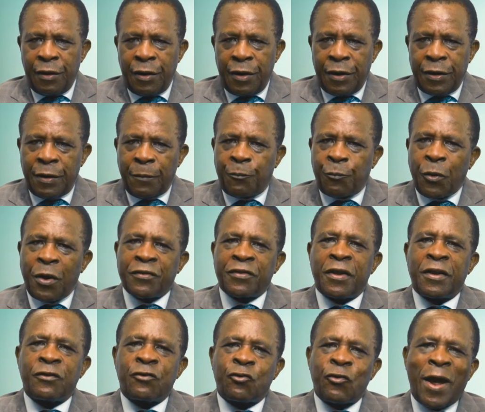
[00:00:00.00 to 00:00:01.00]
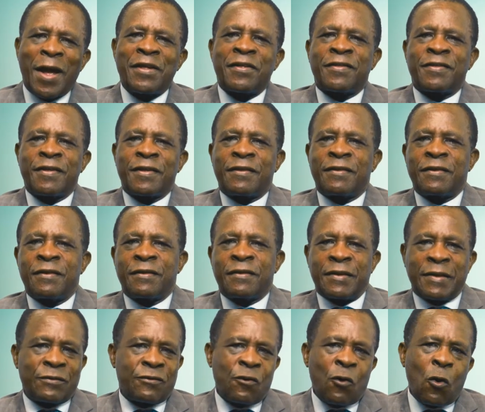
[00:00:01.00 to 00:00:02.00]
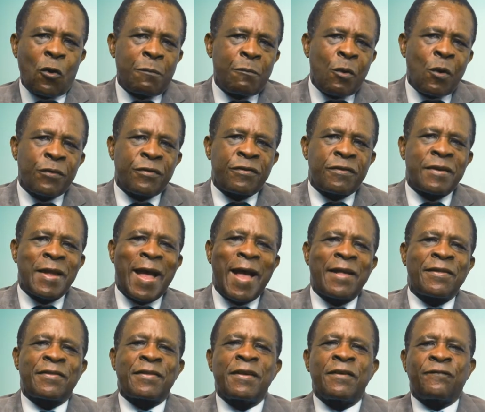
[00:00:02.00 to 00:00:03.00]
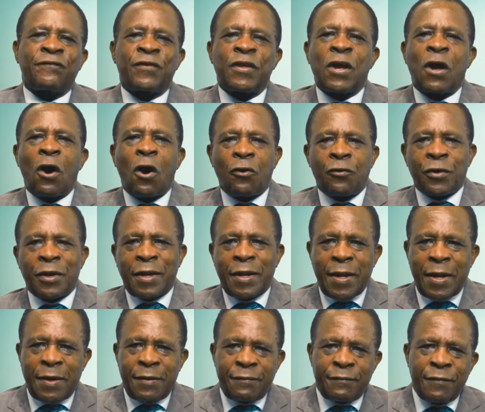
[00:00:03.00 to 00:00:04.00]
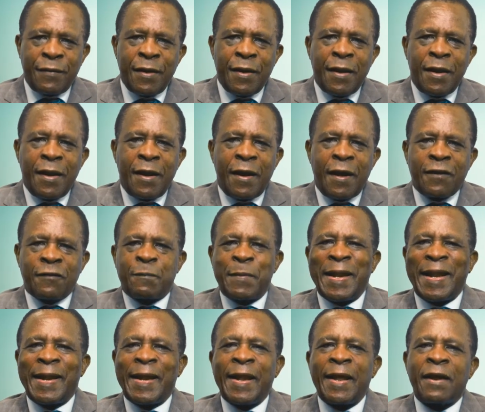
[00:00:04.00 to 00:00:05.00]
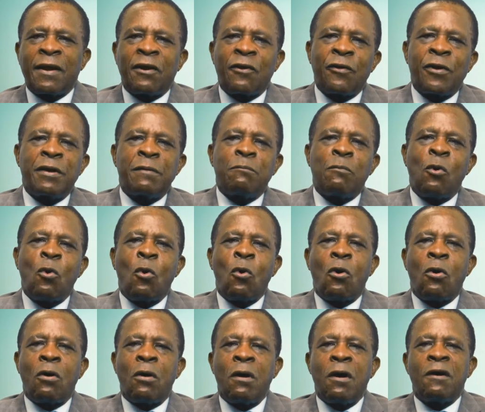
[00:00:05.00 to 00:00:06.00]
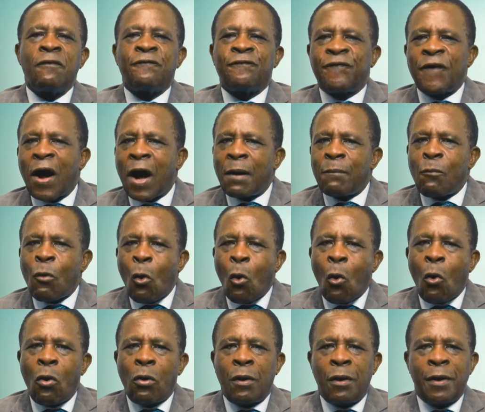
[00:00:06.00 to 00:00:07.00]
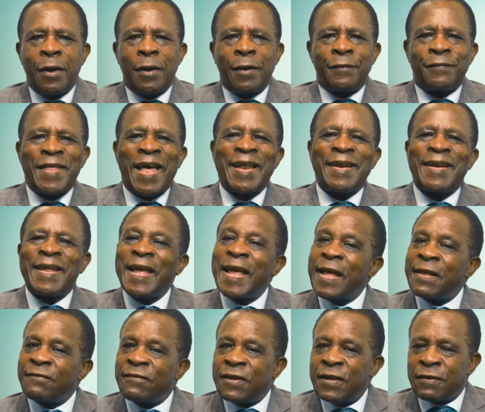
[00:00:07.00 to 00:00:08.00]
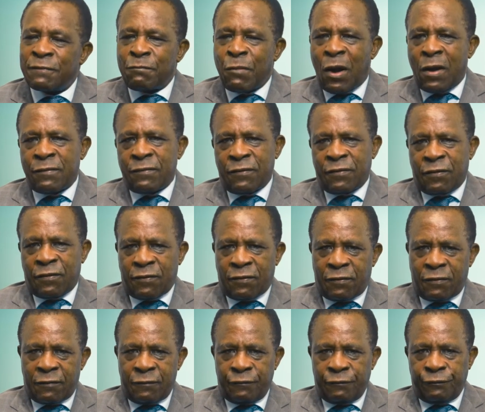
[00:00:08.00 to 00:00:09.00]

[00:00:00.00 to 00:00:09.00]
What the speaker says: In the present crisis, it's almost as if the hurricane has been lingering far more than 18 months.